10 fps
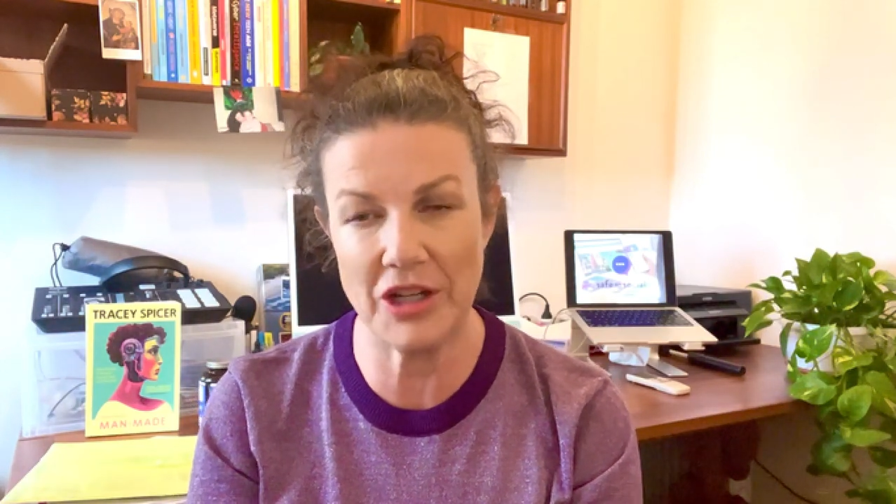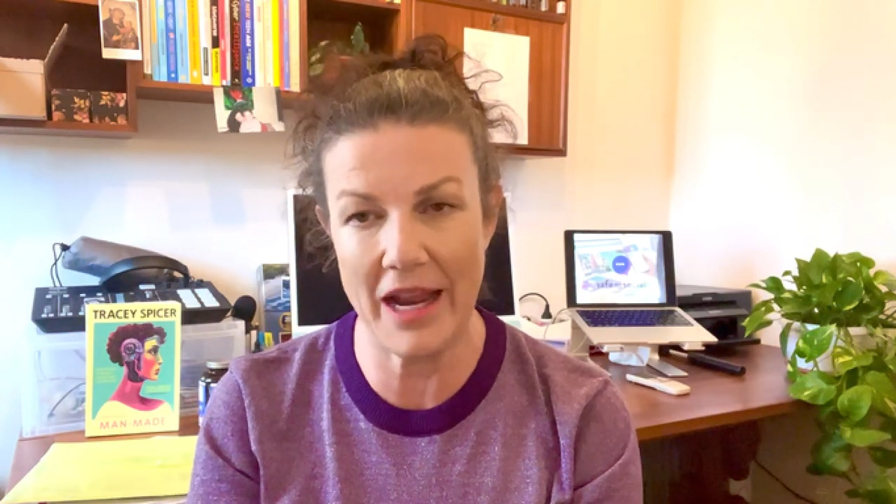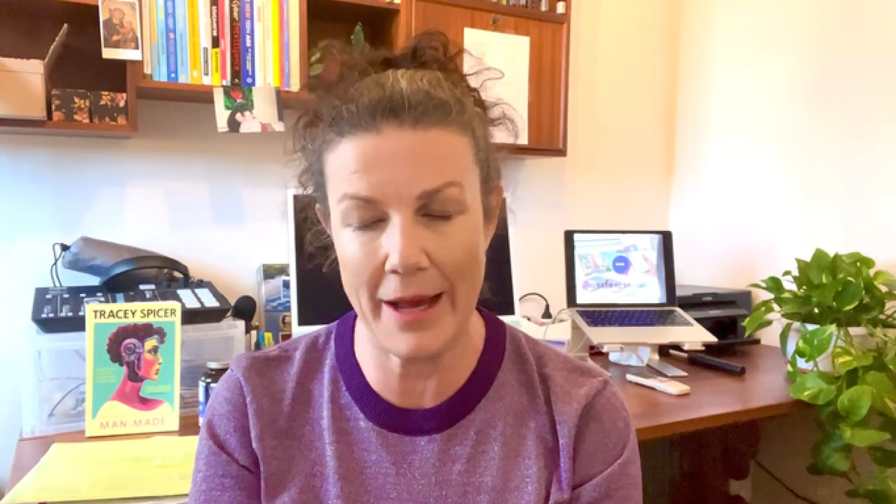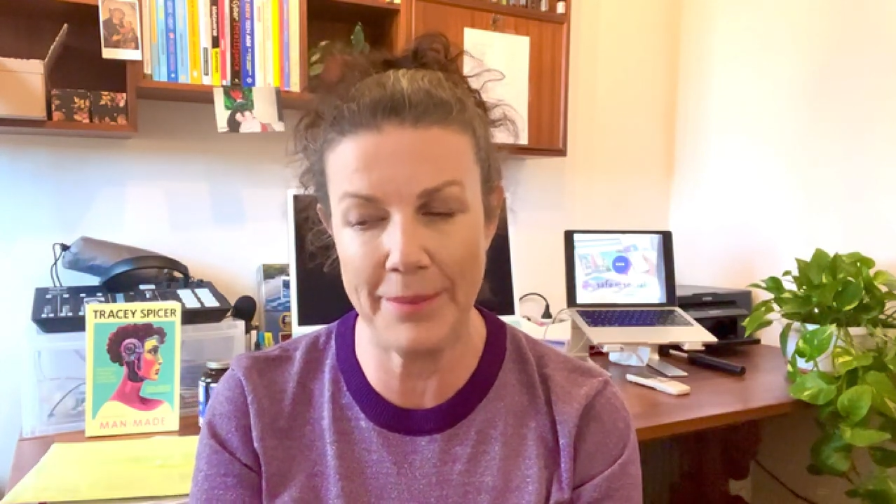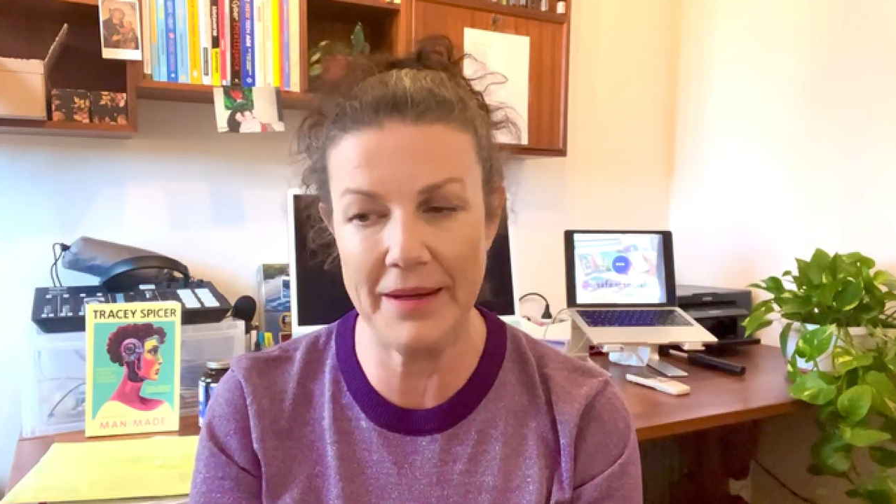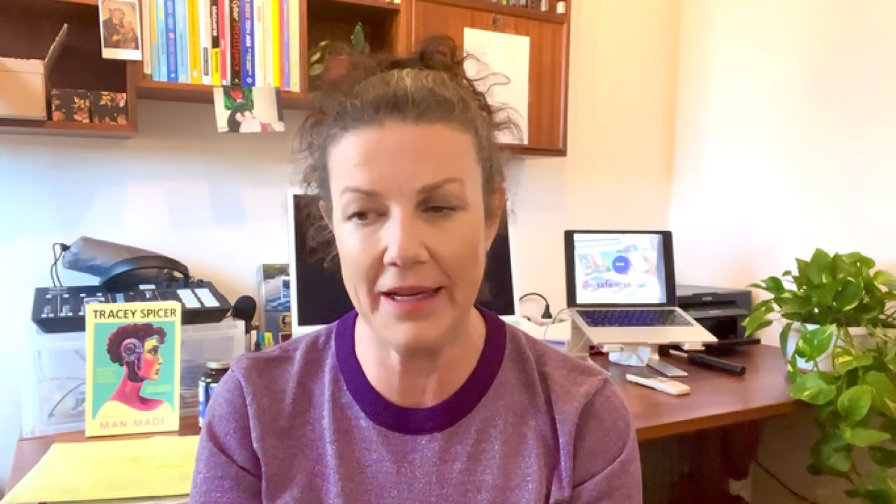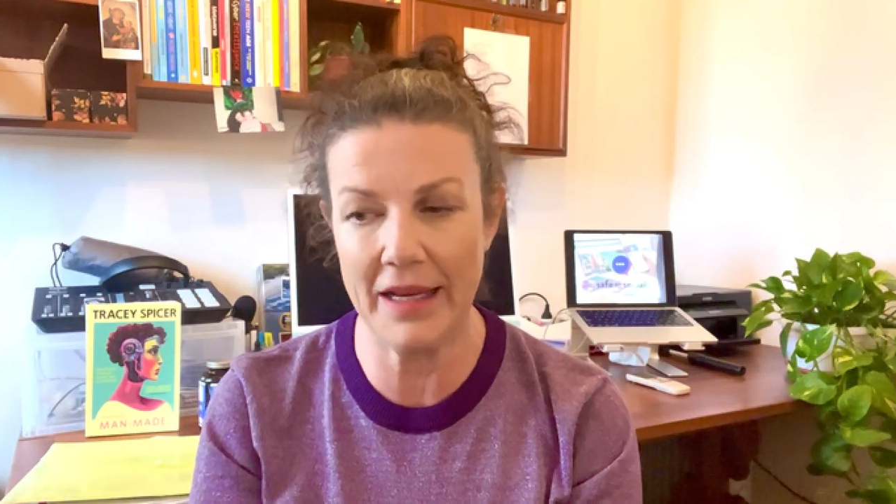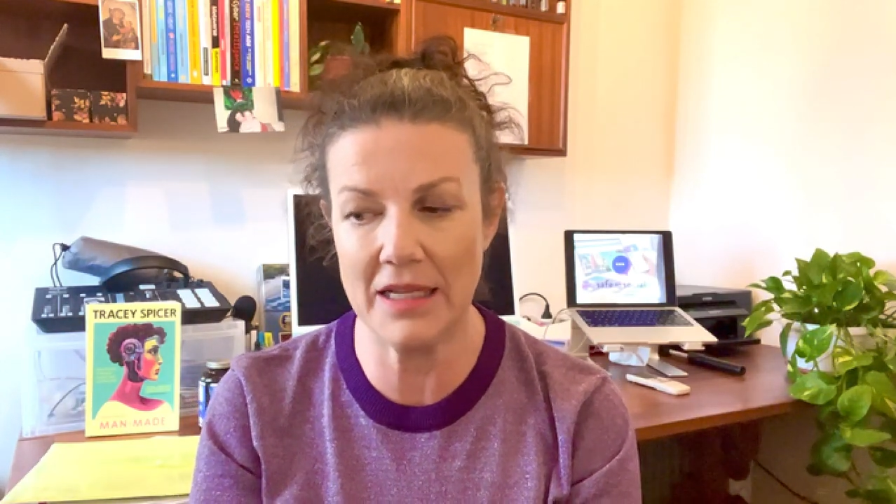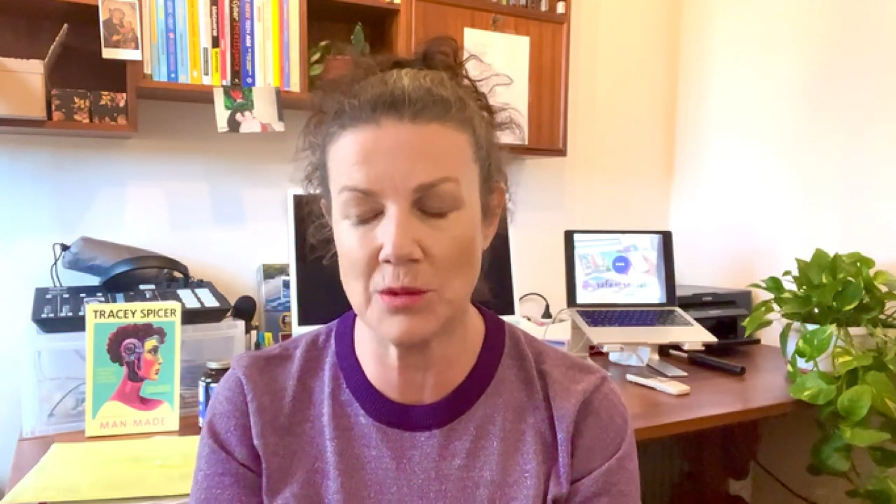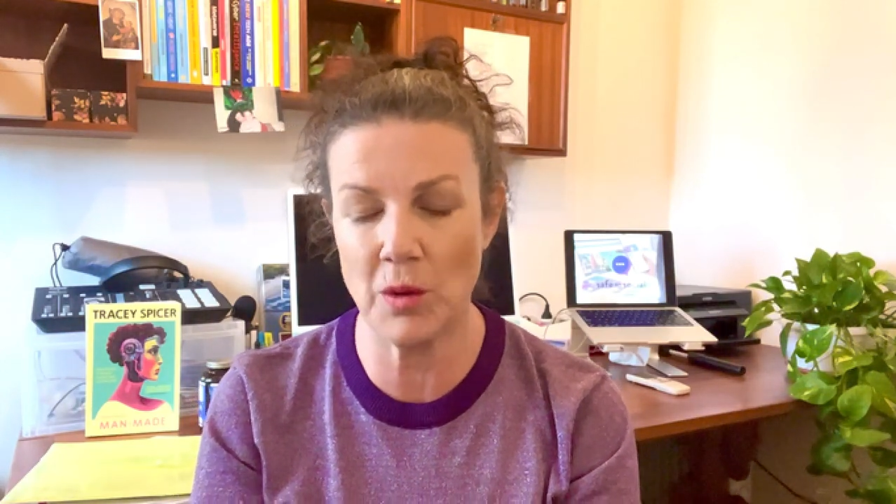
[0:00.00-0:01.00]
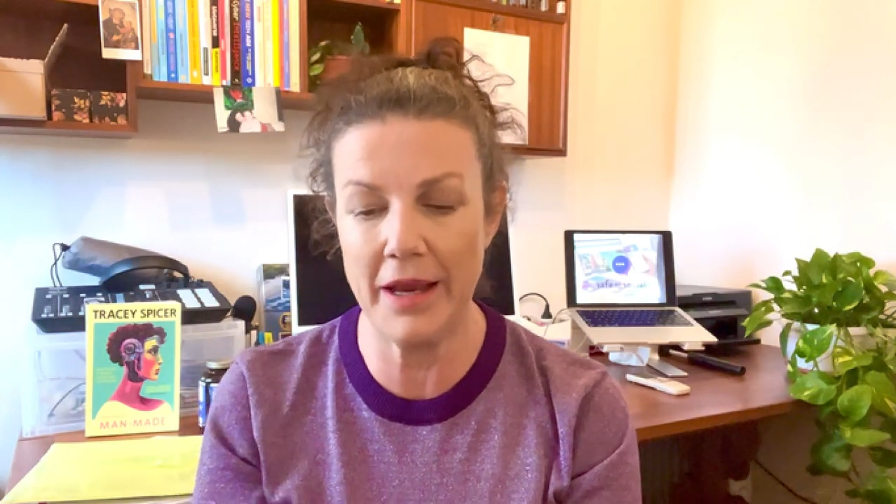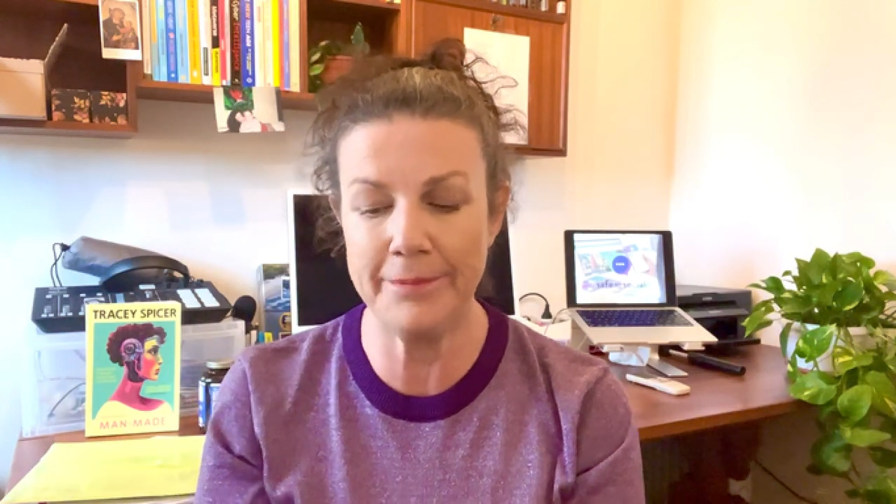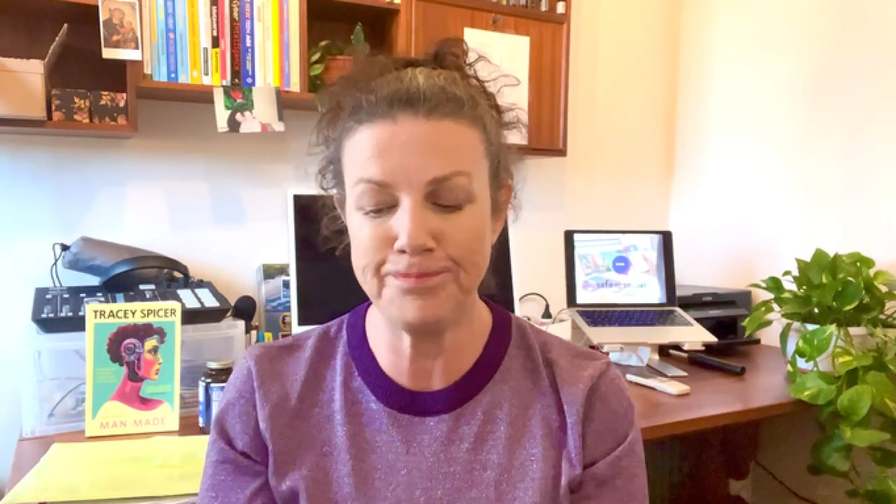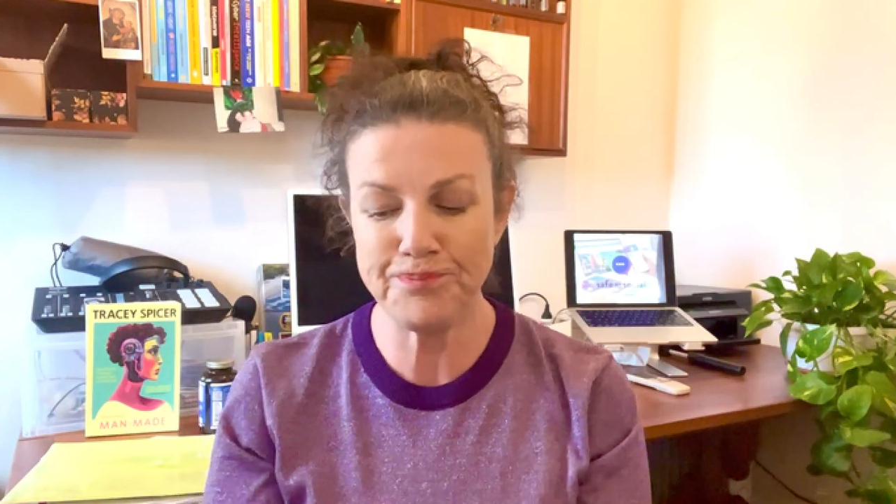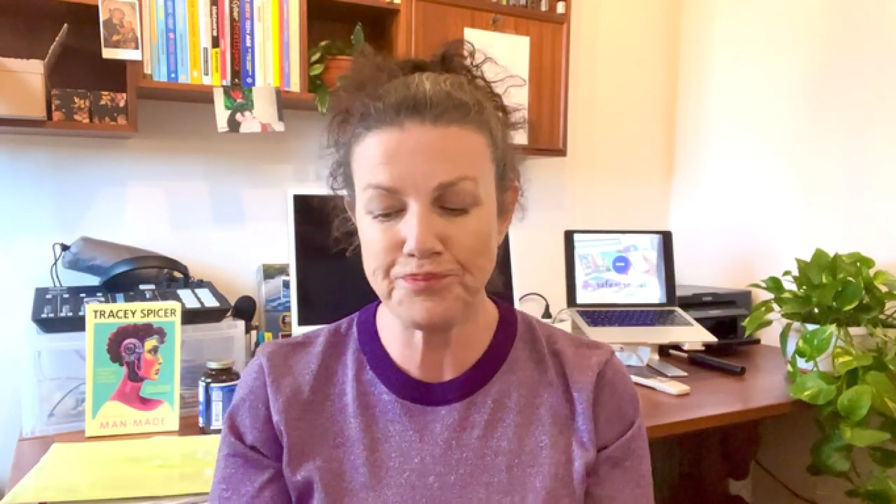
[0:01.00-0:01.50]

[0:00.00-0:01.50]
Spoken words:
happening is when,